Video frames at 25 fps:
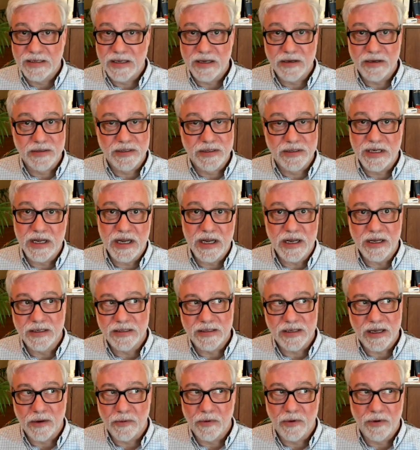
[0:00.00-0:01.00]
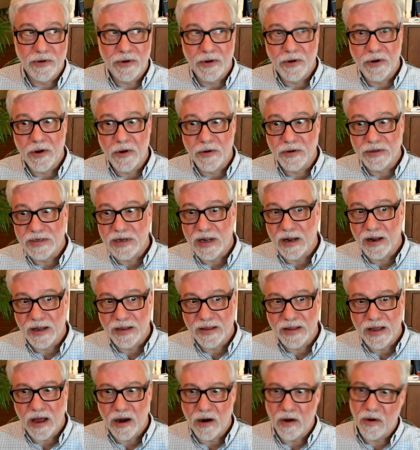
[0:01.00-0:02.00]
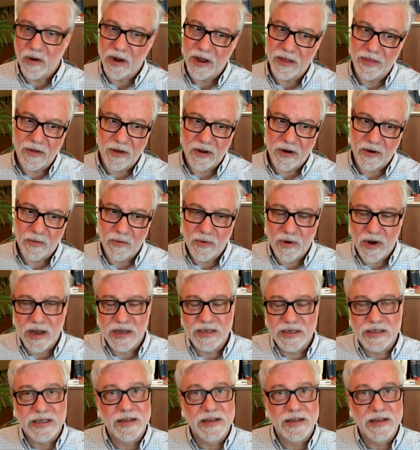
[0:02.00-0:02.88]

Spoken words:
They'll see it's like, well, no, it's not like that. Oh, I thought it was.